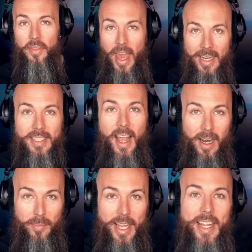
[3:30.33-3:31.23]
That has
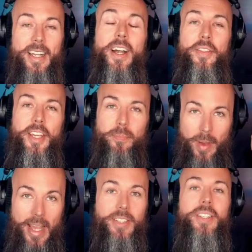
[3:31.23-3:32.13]
got to be the
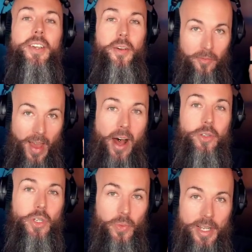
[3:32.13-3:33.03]
best
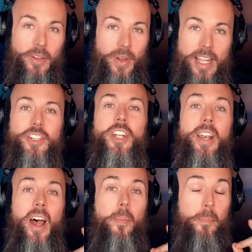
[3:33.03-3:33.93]
value
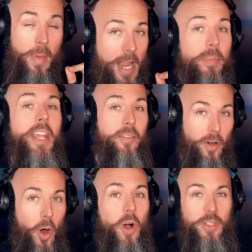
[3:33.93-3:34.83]
recreation maybe of
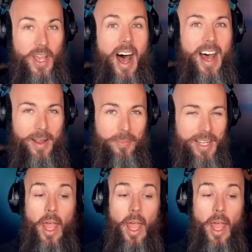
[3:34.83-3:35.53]
all time.